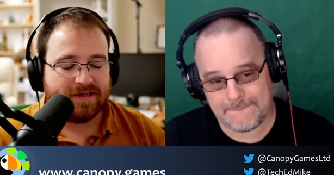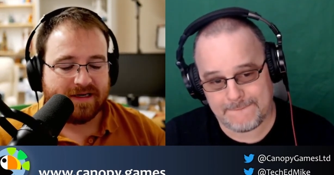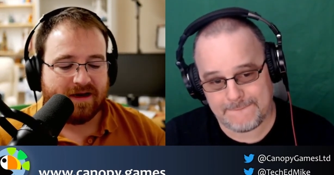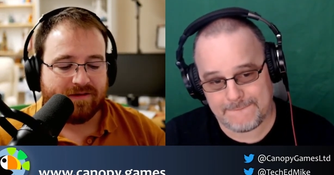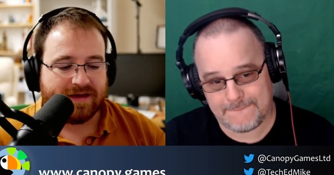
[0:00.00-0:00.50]
Speaker 1: in
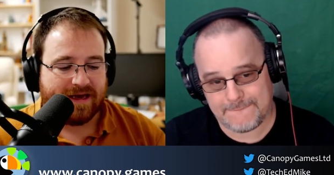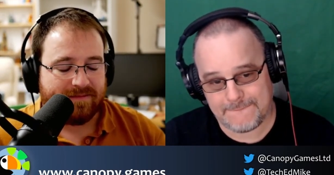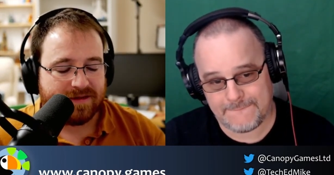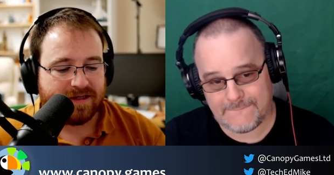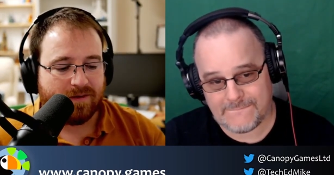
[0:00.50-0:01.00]
our
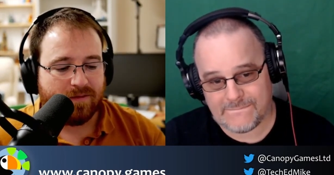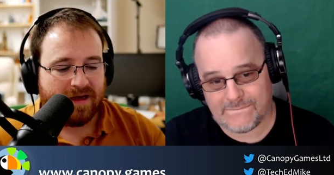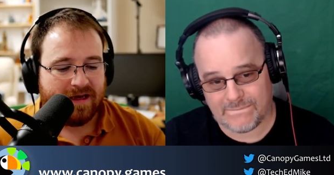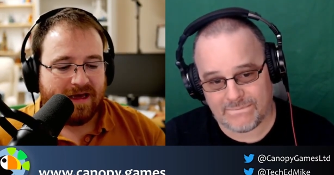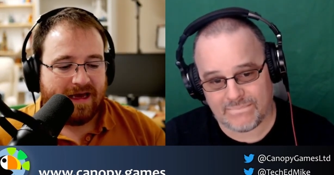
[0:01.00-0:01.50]
games. So
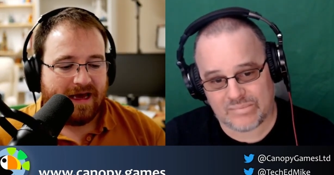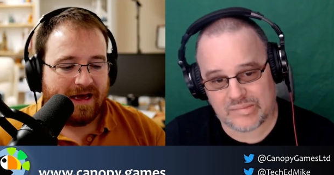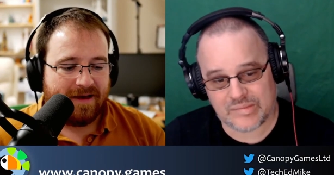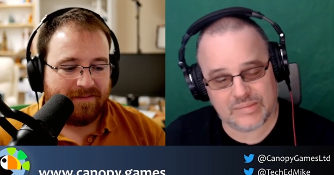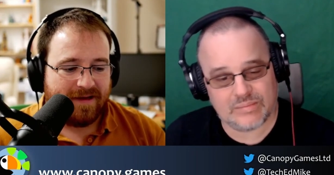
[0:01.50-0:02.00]

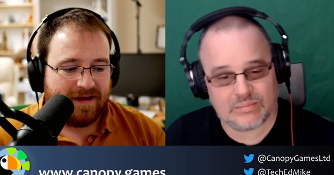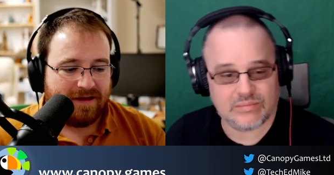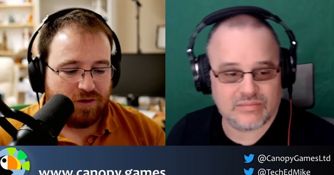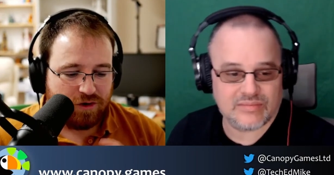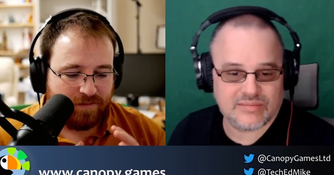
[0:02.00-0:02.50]
um,
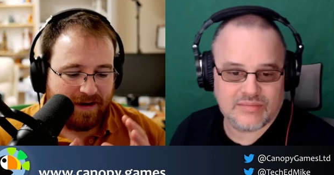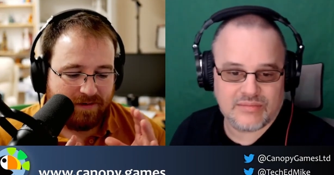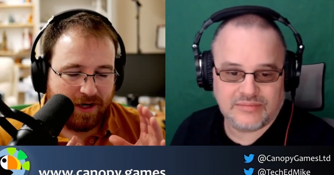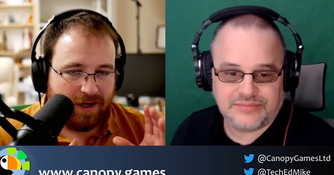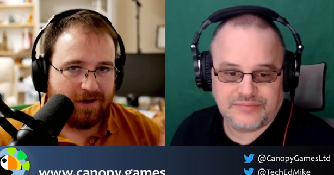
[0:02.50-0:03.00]
you should be able
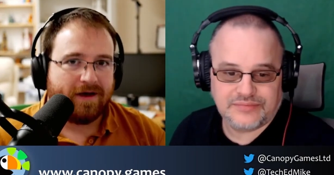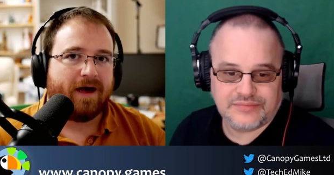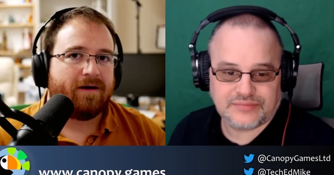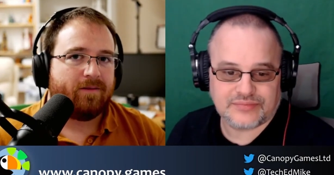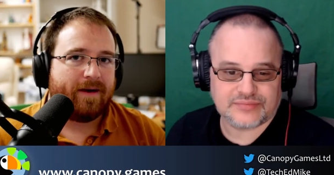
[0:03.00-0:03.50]
to look at
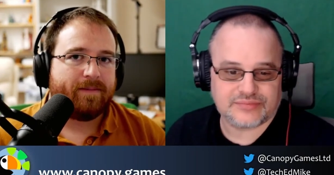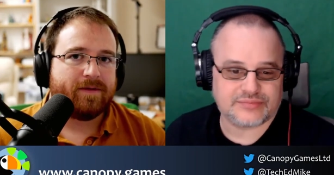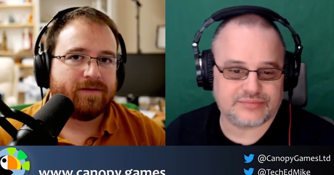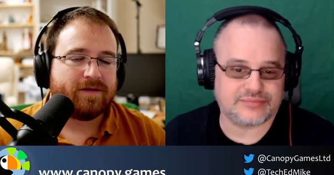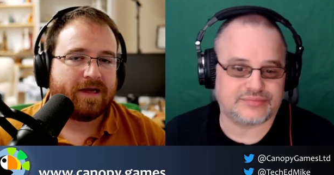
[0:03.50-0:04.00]
our
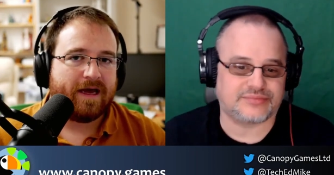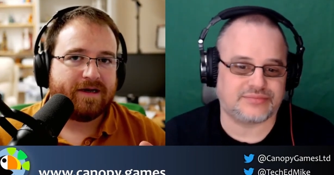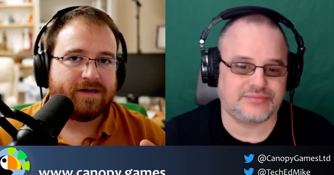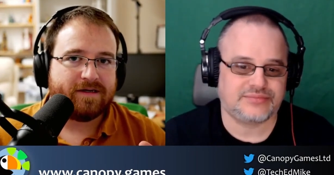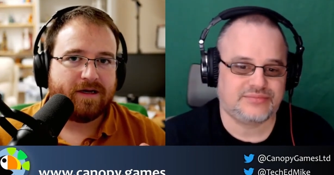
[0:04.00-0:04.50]
weapons
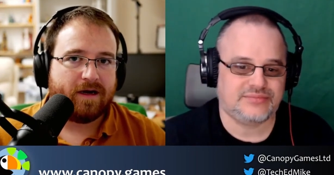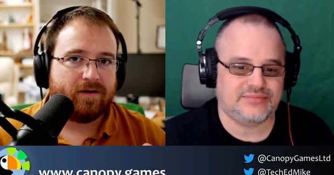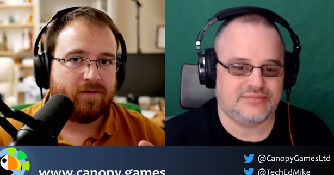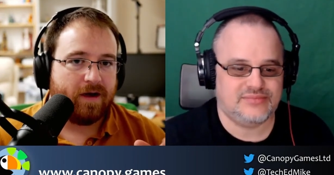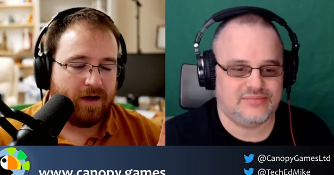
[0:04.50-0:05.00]
and
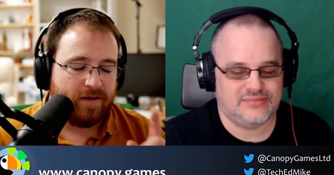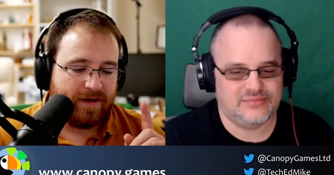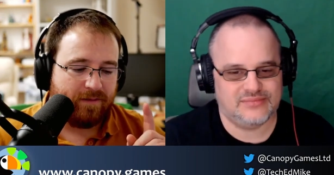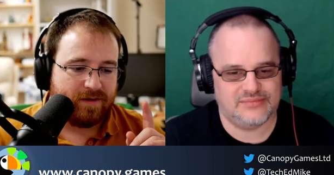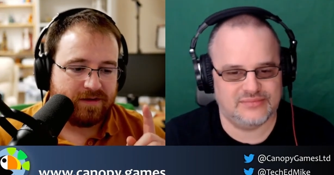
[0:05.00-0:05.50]
know, oh,
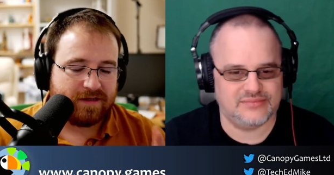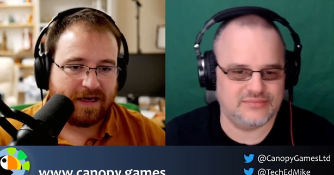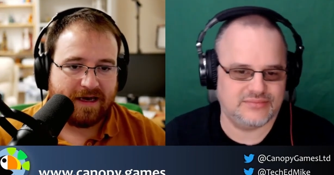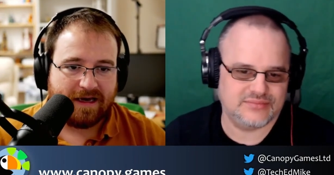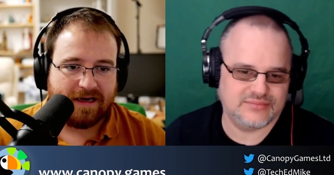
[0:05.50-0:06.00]
that one's
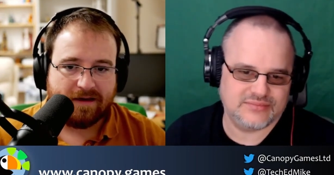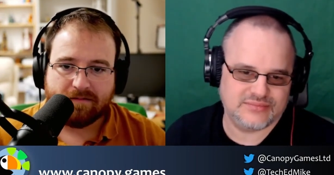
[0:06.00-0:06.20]
a